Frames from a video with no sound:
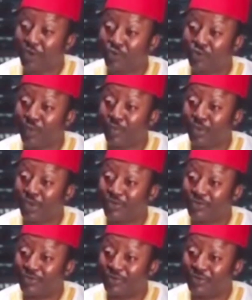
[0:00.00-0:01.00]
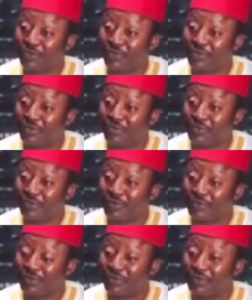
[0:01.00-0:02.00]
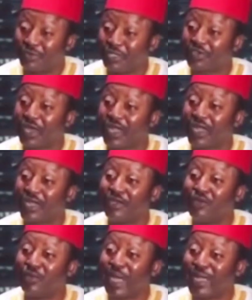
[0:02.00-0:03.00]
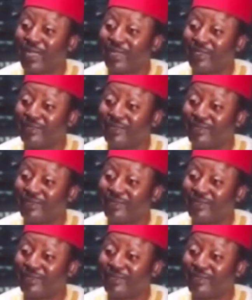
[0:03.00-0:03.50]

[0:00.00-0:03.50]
I forgot one point. The trial in Dubai.